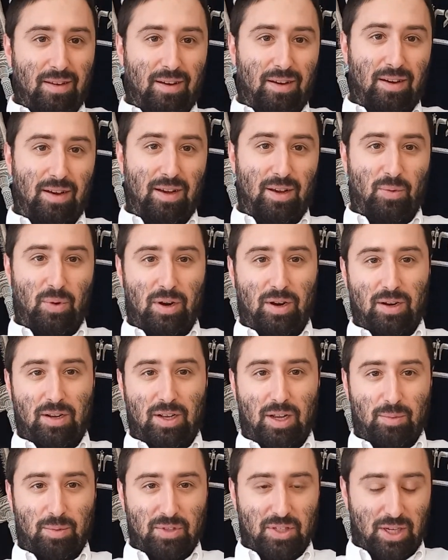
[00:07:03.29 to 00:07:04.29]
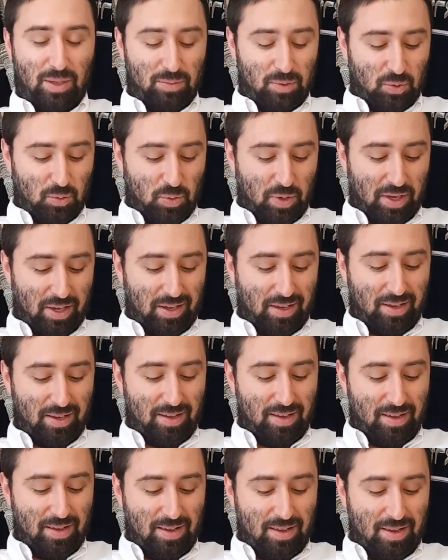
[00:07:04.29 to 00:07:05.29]
I wear it a couple times a week.
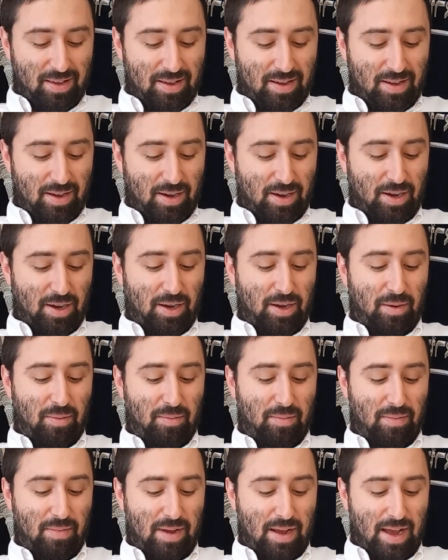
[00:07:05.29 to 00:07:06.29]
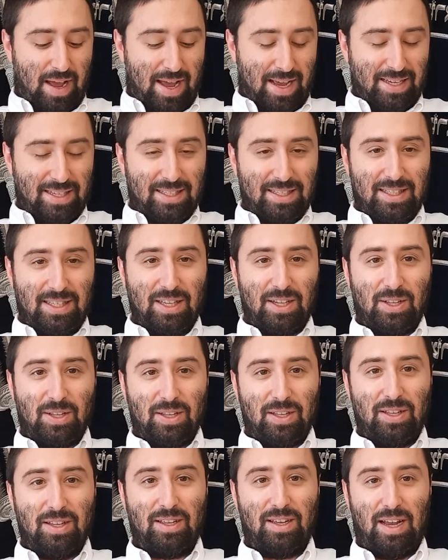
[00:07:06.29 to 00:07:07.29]
I
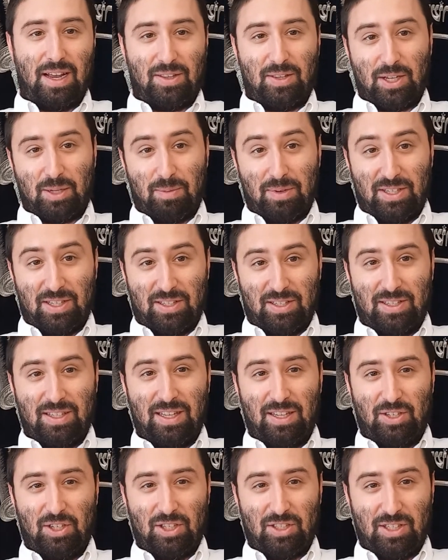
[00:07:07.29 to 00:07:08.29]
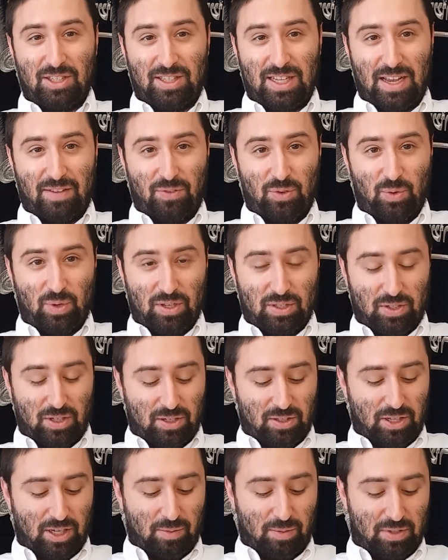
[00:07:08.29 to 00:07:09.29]
tuck my sitzis in. Just this afternoon, I
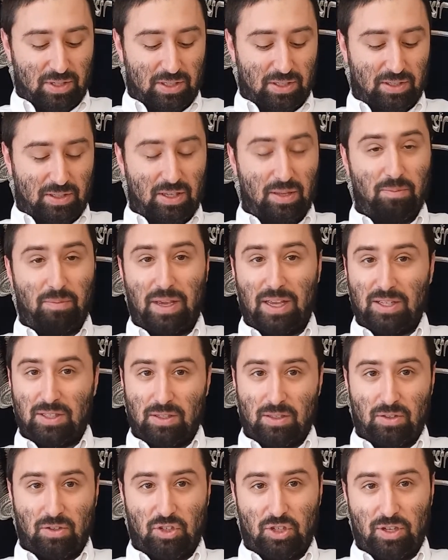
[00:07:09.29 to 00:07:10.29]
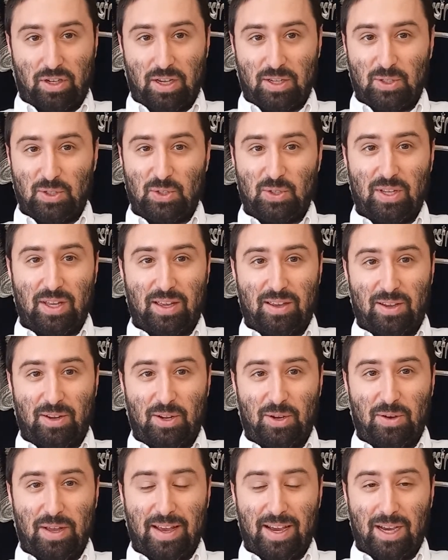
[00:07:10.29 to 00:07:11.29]
started tucking my sitzis in based on the shiur yesterday. You
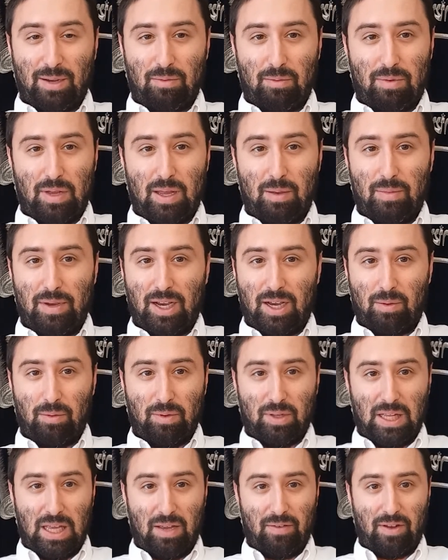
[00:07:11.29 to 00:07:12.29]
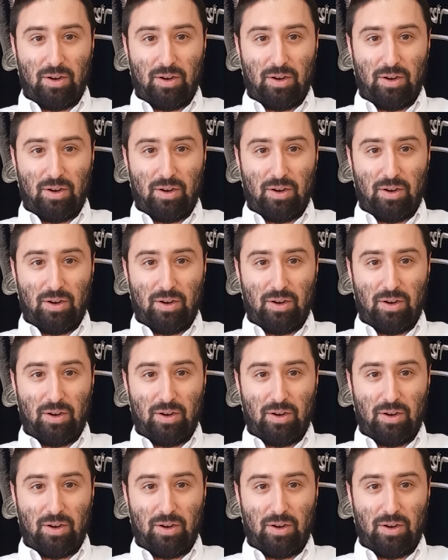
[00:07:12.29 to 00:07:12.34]
know, echad peh, bechad olev.